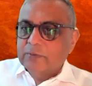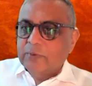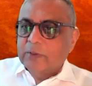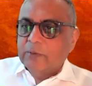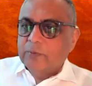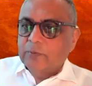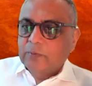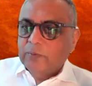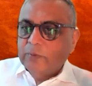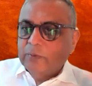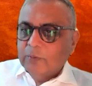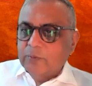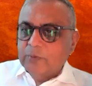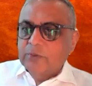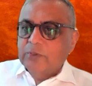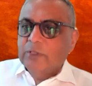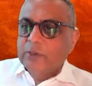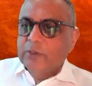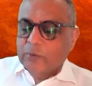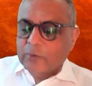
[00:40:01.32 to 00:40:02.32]
where the
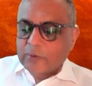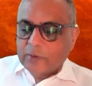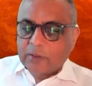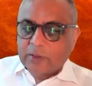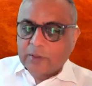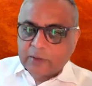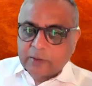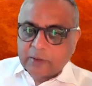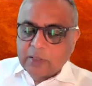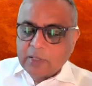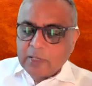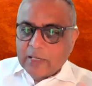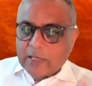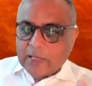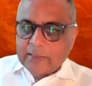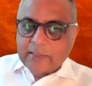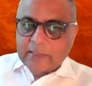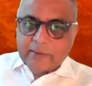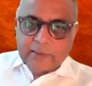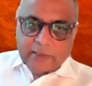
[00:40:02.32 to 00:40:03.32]
machine could learn.
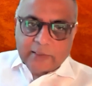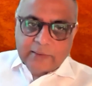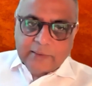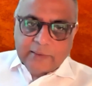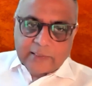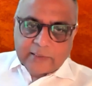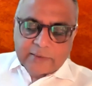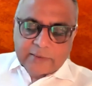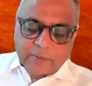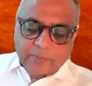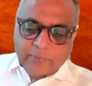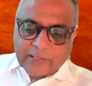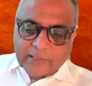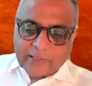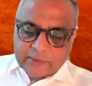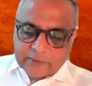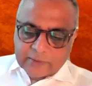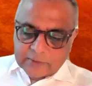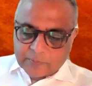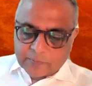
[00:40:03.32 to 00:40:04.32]
And I think that's the
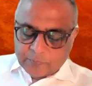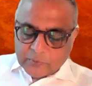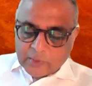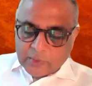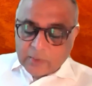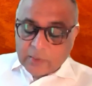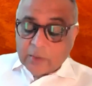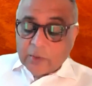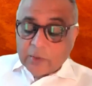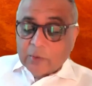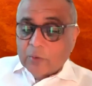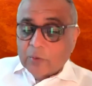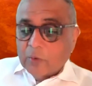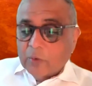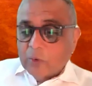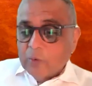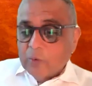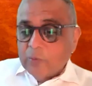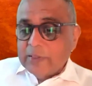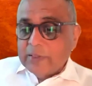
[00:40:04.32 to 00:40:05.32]
balance.
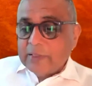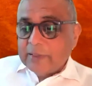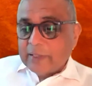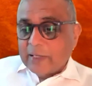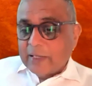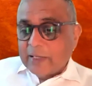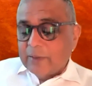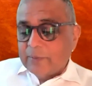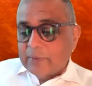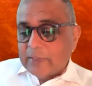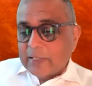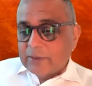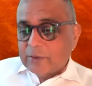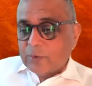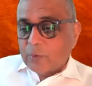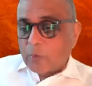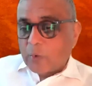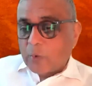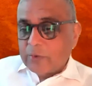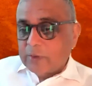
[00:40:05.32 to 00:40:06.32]
Over time, as
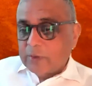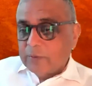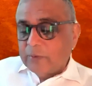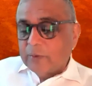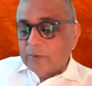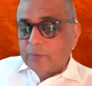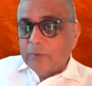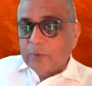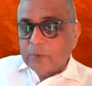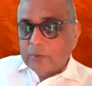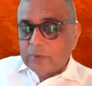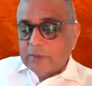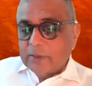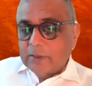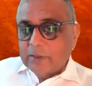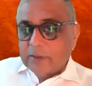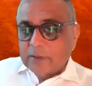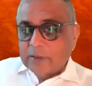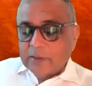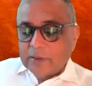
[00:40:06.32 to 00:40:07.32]
quantum
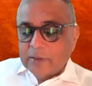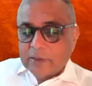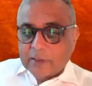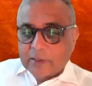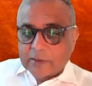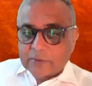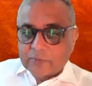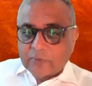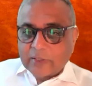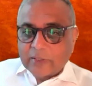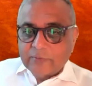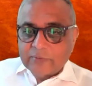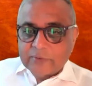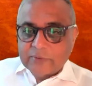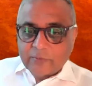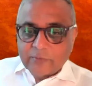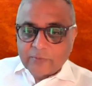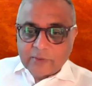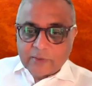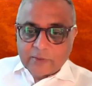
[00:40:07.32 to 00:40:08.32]
computing in the next
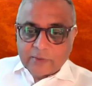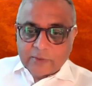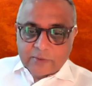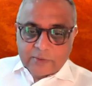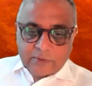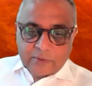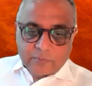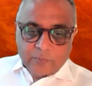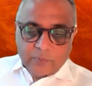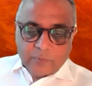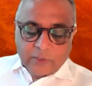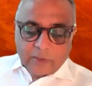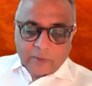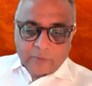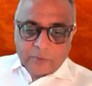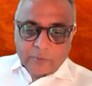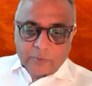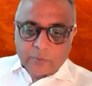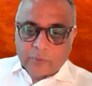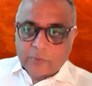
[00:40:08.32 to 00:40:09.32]
5-7 years
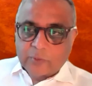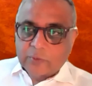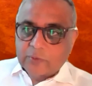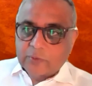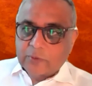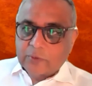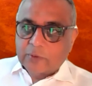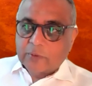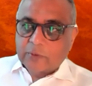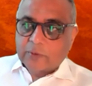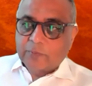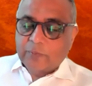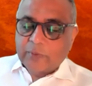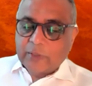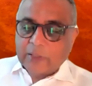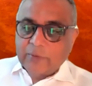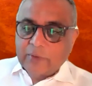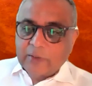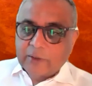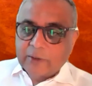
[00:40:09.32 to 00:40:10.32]
becomes more
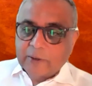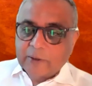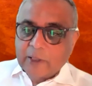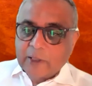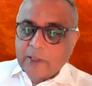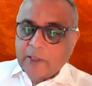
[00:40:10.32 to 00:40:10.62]
prevalent,